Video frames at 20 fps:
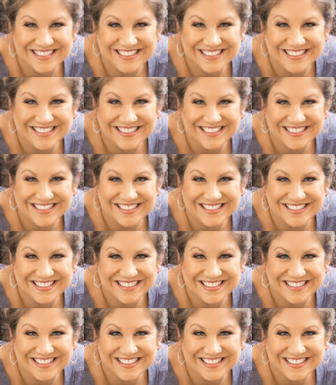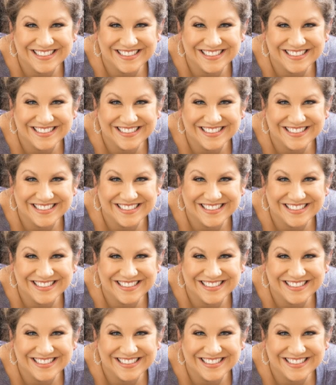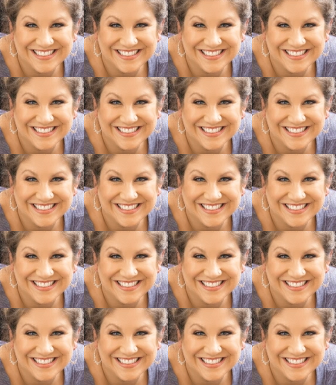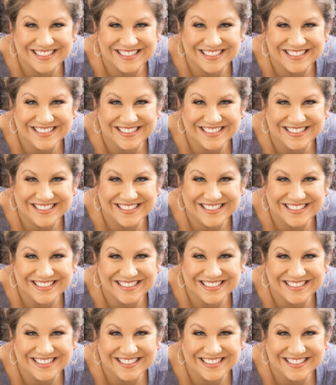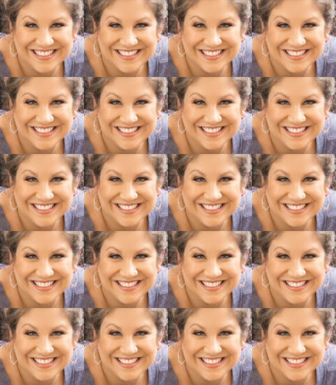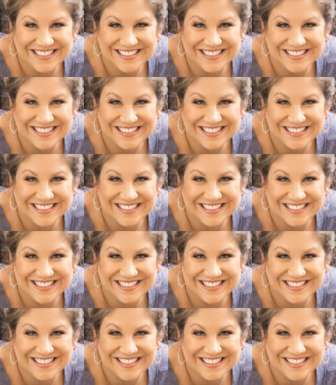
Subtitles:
The face doesn't move, so there is nothing to read.